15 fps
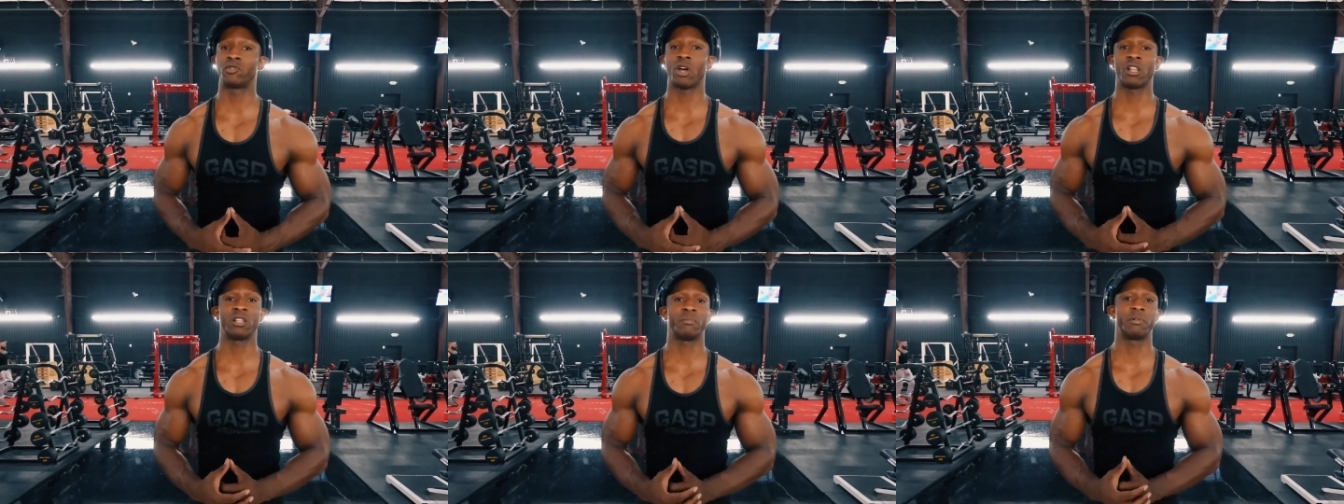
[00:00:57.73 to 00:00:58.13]

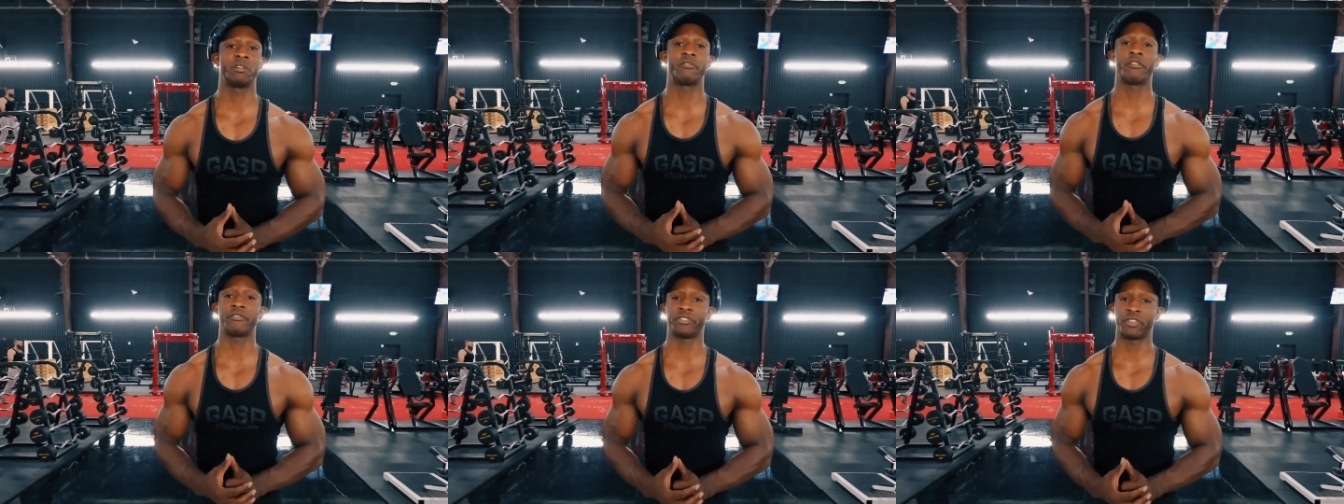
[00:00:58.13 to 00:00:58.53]
try a little bit
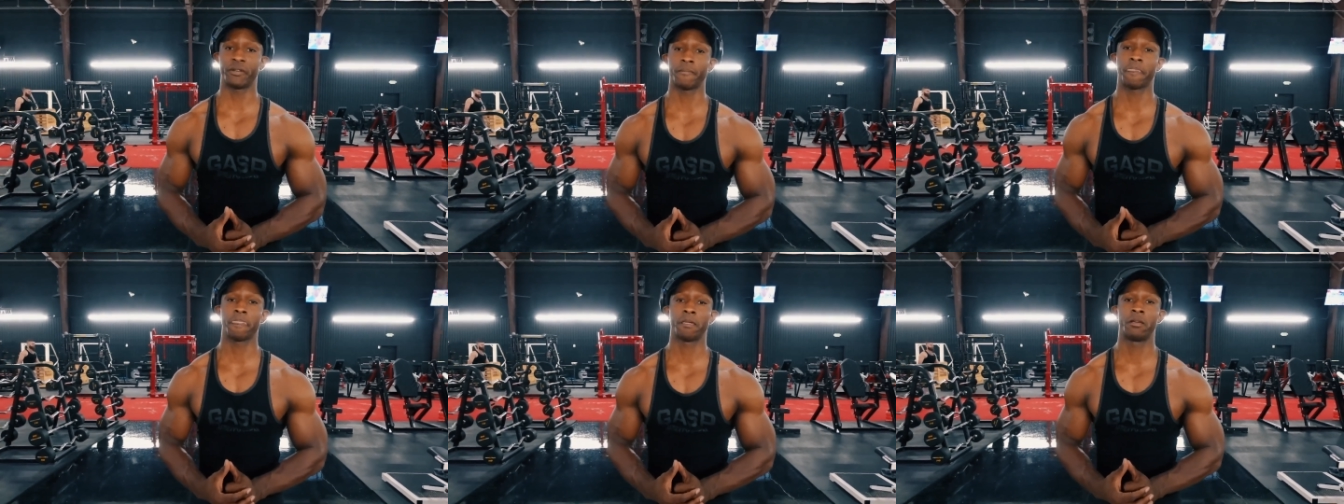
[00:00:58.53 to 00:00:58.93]
of
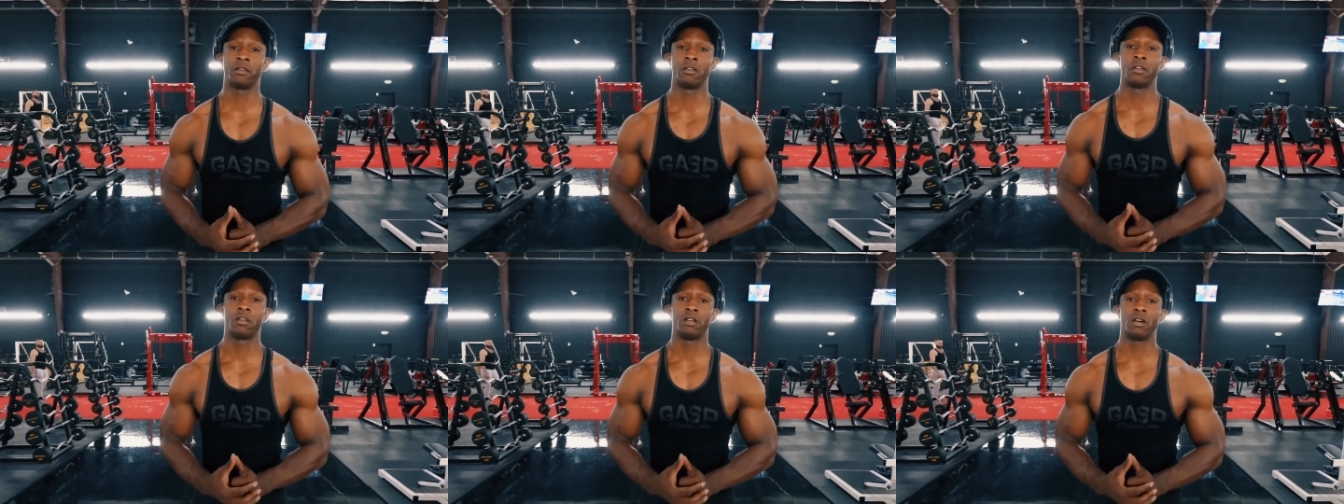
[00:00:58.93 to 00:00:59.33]
everything.
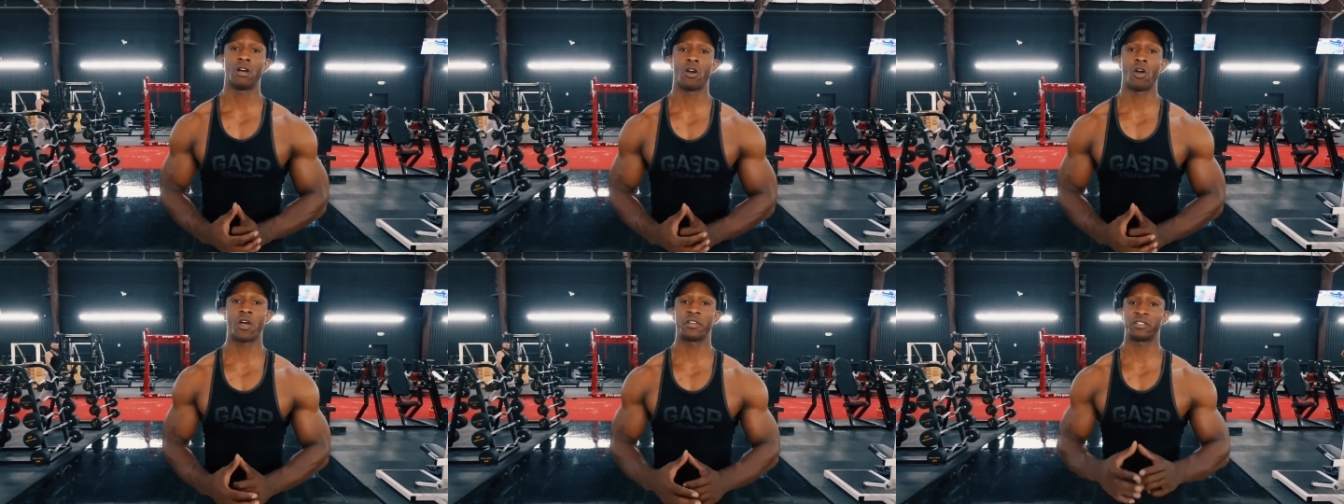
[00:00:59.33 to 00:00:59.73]

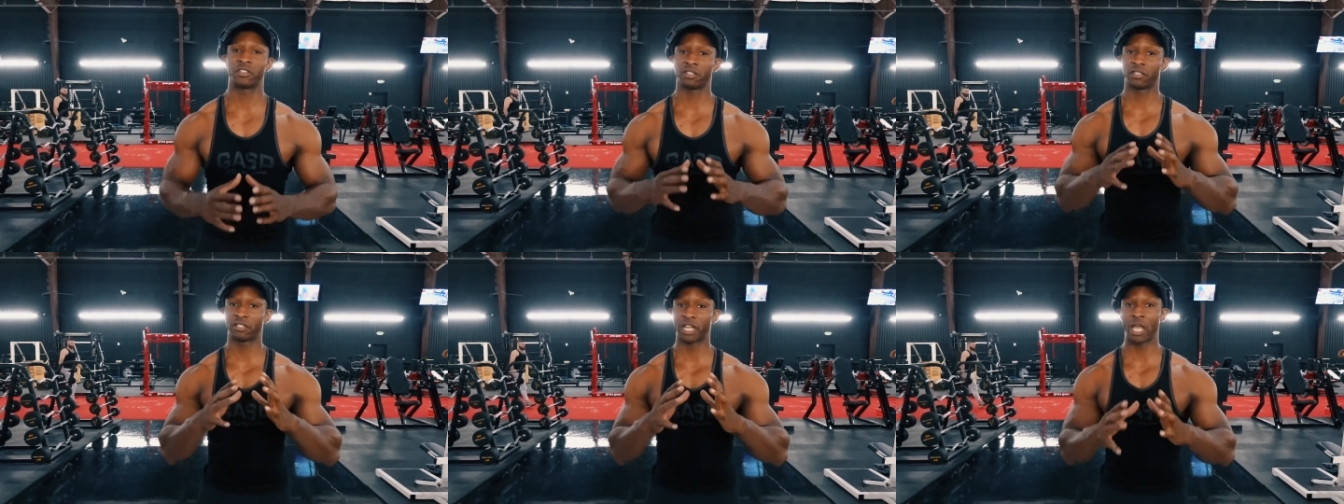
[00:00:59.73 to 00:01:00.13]
All right,
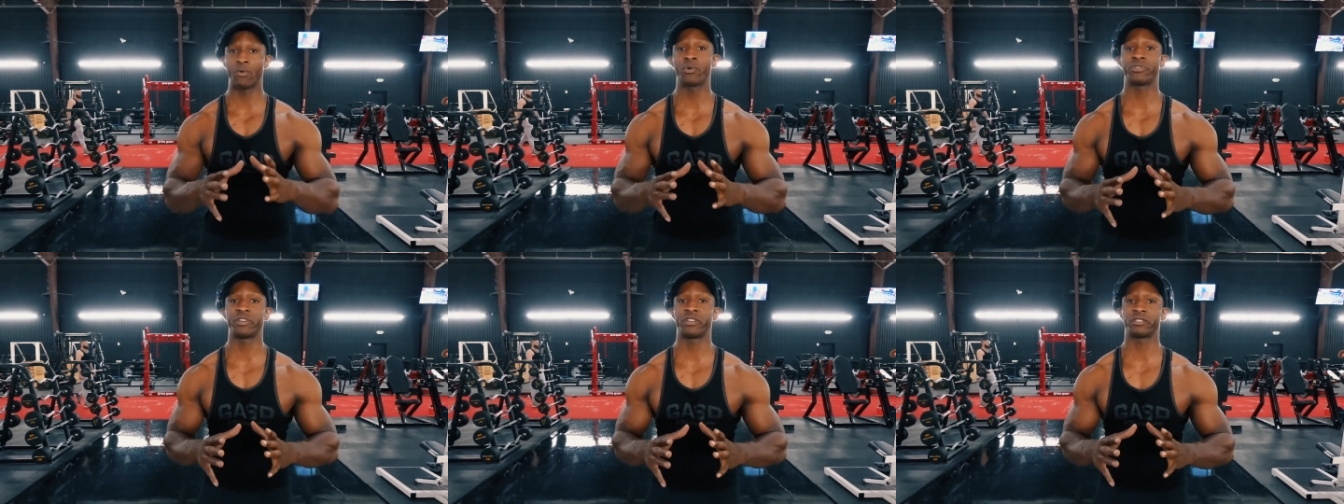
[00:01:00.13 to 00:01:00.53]
stay
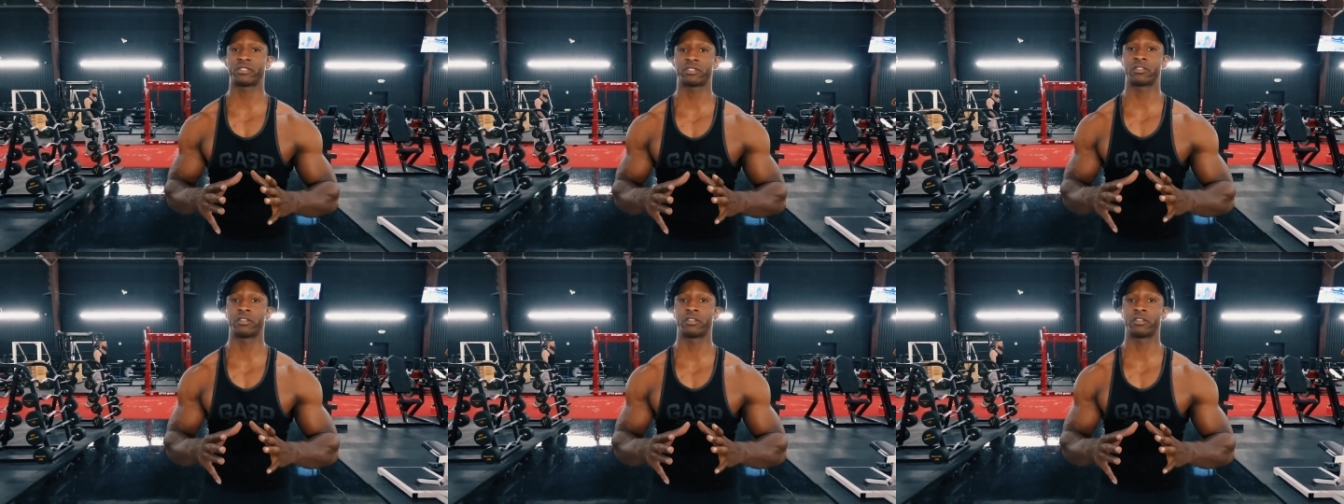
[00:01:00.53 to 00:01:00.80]
with us.